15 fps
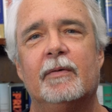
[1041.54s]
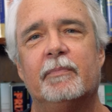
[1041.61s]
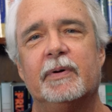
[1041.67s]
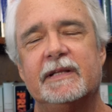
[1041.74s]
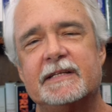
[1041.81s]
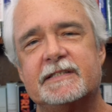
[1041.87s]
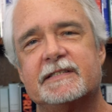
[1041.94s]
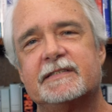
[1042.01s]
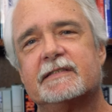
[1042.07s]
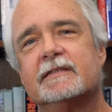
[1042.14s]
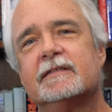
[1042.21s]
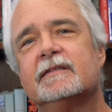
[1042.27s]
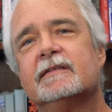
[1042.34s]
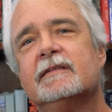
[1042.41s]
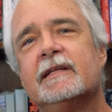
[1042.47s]
but let's
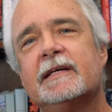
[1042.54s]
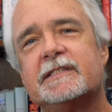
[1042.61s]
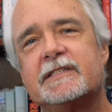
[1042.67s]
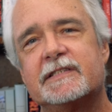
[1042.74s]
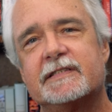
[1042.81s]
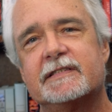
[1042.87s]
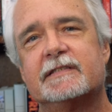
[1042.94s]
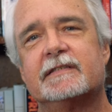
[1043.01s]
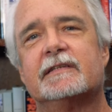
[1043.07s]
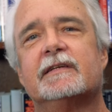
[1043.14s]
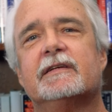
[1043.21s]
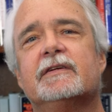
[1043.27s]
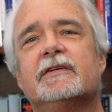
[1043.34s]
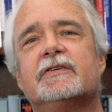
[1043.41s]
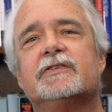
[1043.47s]
let's
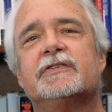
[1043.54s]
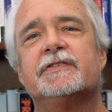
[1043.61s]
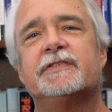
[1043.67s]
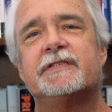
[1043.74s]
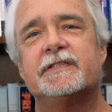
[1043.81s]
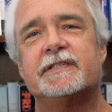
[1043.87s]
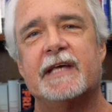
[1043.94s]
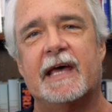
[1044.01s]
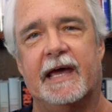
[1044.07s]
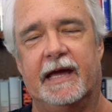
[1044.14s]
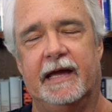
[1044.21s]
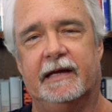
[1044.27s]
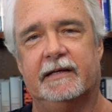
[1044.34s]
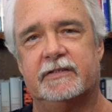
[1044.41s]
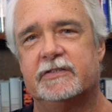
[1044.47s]

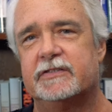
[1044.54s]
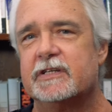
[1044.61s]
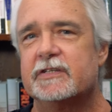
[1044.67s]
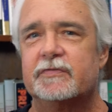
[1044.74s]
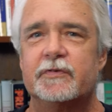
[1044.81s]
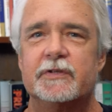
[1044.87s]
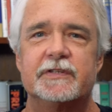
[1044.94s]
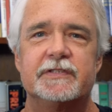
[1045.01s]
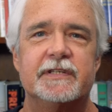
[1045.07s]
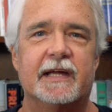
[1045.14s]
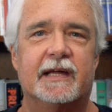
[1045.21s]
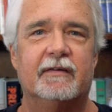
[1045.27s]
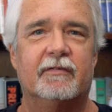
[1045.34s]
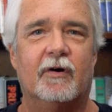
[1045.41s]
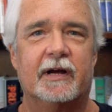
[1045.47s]
say just for the
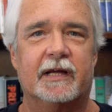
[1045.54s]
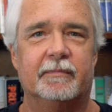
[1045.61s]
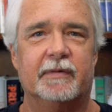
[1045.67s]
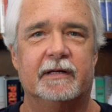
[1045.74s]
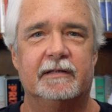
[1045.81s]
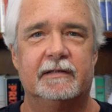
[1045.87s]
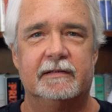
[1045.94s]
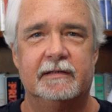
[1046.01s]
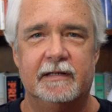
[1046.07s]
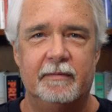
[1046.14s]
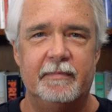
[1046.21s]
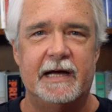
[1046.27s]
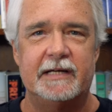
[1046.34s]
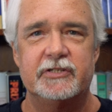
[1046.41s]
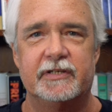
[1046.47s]
sake of argument,
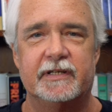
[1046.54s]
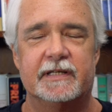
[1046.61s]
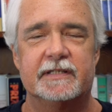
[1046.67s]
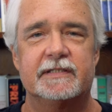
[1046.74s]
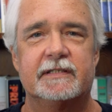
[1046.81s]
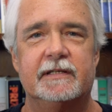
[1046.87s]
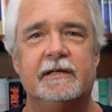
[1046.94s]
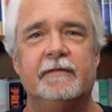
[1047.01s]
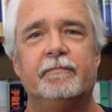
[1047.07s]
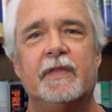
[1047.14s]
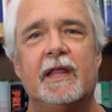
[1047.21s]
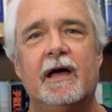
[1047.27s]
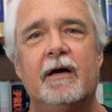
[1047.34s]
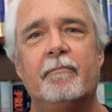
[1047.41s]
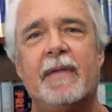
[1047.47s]
imagine this.
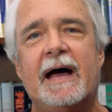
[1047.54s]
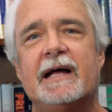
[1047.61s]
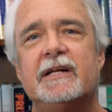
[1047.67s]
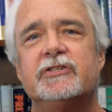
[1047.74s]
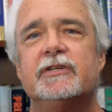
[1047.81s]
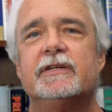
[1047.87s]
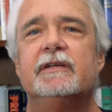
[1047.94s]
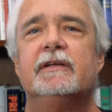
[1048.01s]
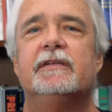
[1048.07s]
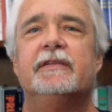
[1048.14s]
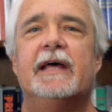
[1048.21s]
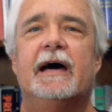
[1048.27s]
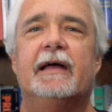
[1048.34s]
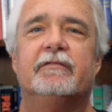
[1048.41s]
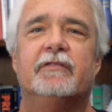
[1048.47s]
Imagine
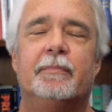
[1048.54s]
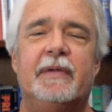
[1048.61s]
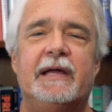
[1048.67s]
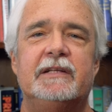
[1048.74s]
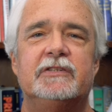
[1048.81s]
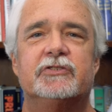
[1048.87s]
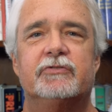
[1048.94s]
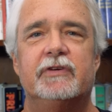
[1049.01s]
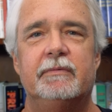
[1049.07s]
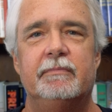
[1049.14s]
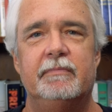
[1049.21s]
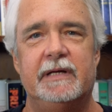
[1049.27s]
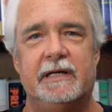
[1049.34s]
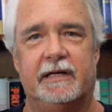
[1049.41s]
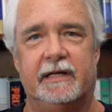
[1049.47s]
that the
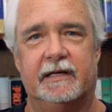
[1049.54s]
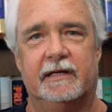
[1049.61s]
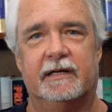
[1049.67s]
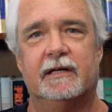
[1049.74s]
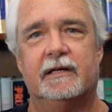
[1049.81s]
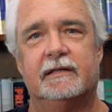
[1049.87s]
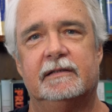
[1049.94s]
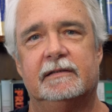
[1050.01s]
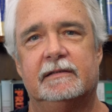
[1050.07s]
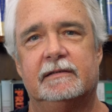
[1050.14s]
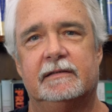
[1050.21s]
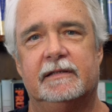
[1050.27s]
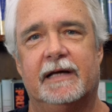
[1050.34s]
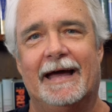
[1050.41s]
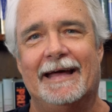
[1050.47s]
mainstream media
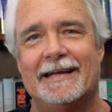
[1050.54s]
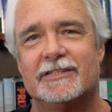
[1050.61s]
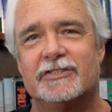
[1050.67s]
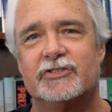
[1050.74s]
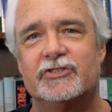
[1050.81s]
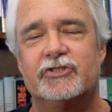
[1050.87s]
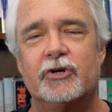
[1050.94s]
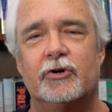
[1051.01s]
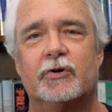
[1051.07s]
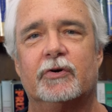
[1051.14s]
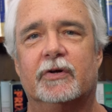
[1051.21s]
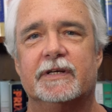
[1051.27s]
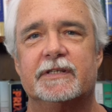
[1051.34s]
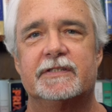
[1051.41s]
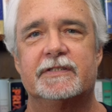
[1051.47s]
and its
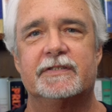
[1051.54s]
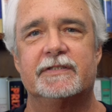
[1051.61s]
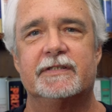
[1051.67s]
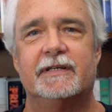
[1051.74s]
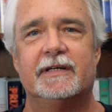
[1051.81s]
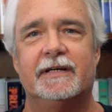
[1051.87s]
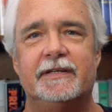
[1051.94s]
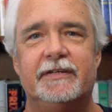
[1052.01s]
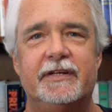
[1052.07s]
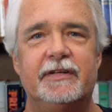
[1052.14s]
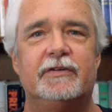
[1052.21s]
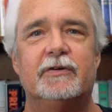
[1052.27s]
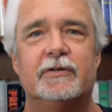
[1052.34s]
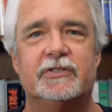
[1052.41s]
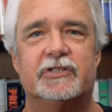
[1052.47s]
journalists
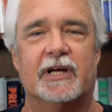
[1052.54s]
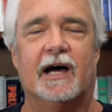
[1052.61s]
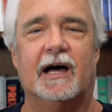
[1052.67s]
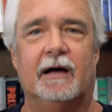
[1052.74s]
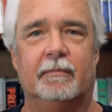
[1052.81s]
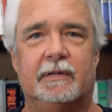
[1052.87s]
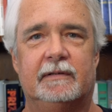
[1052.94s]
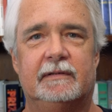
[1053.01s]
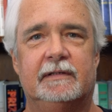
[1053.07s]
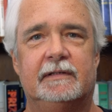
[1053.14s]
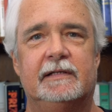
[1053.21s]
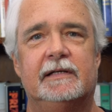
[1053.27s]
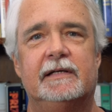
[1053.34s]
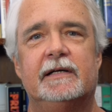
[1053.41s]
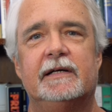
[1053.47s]
did their job.
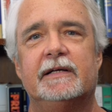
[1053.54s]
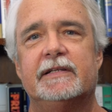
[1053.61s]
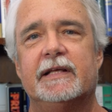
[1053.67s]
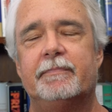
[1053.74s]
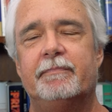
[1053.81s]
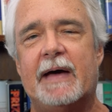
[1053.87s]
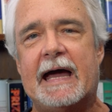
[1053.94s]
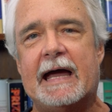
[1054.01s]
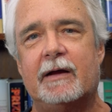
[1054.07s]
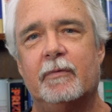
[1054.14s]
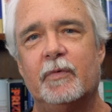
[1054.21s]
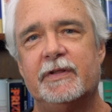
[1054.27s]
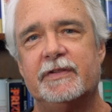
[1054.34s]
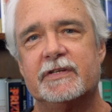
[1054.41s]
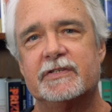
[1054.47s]
That back
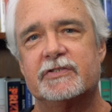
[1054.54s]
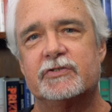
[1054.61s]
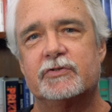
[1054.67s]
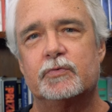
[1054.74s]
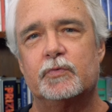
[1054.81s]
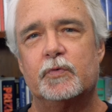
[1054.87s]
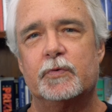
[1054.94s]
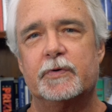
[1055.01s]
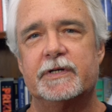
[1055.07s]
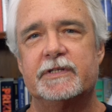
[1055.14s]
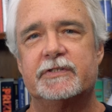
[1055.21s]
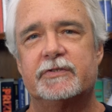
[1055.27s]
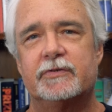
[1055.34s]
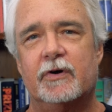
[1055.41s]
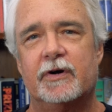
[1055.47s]
when this story
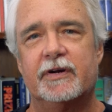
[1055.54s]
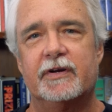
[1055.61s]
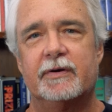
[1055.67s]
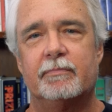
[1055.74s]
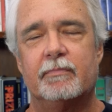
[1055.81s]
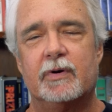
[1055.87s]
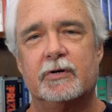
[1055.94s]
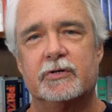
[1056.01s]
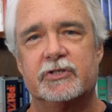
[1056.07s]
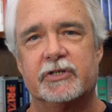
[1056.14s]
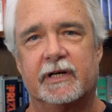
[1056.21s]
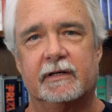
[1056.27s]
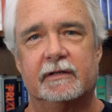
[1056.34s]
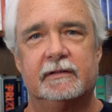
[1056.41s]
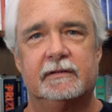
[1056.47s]
started
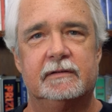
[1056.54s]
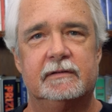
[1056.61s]
emerging,